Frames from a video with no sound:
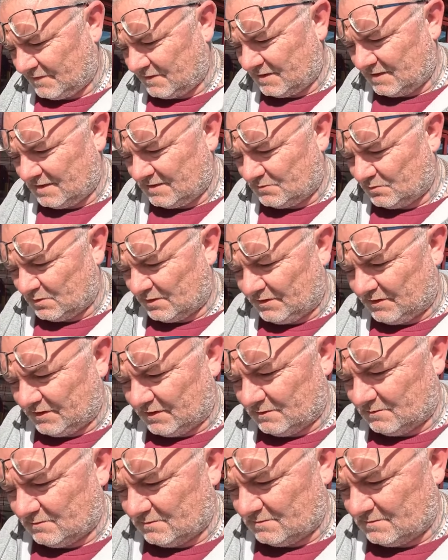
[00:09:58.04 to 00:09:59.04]
fate is with
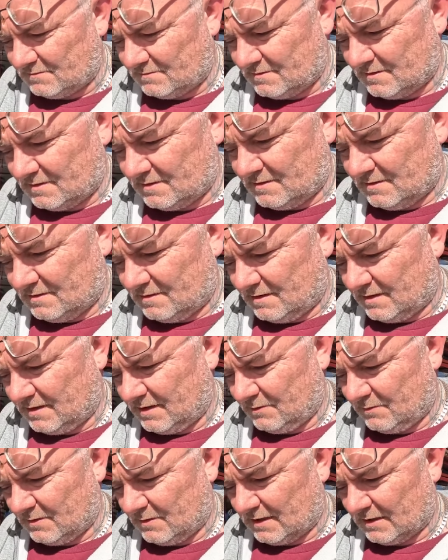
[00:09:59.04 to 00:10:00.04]
you and
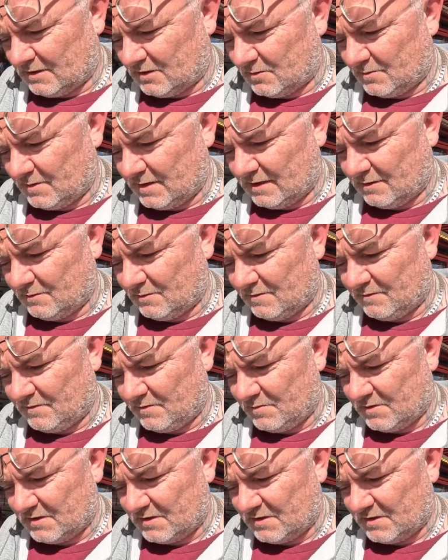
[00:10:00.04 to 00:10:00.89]
you are coming out of the